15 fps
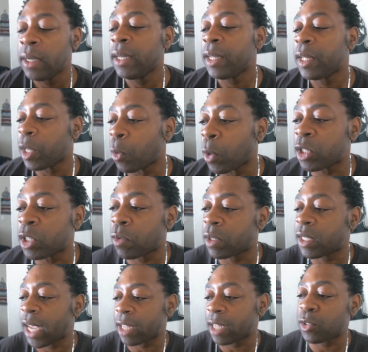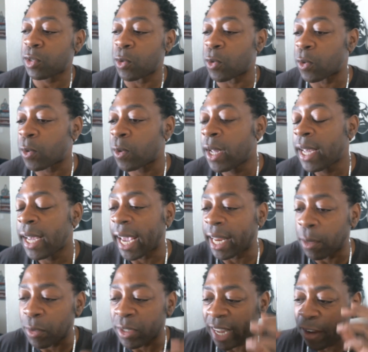You went to a tech school, and it
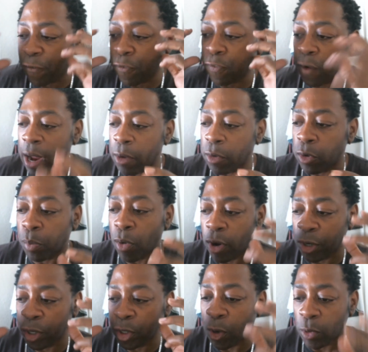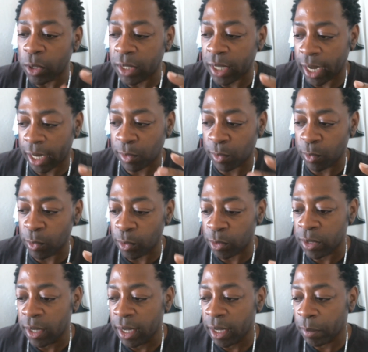was like frowned upon to go to tech
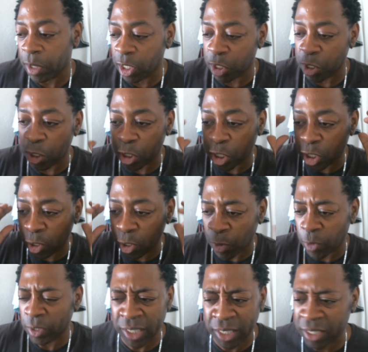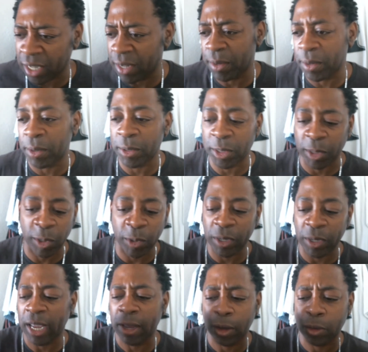schools because you're just learning skills. You're learning
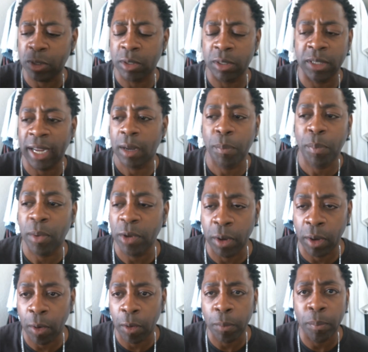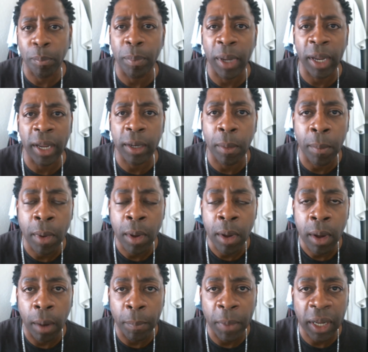how to t take a, you know, being a,
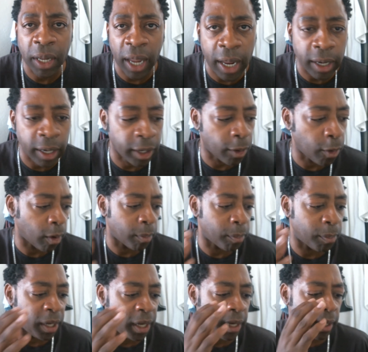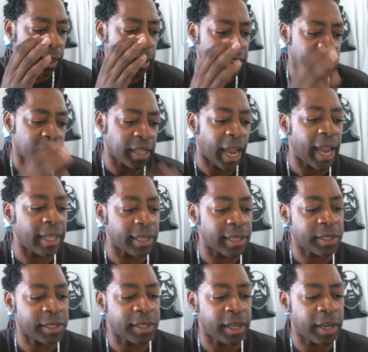a mechanic or being a
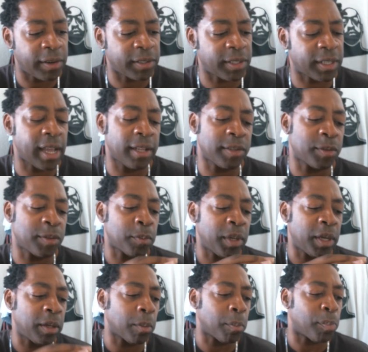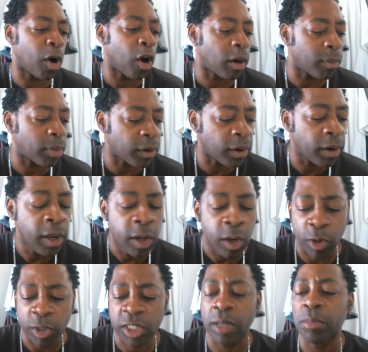stylist, a hairstylist, or being a barber
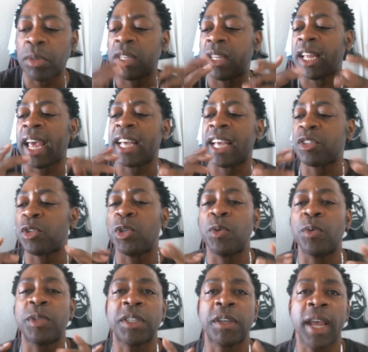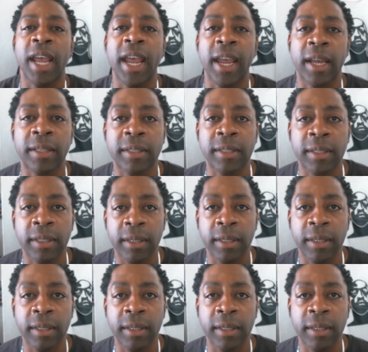or something that has to do with your hands.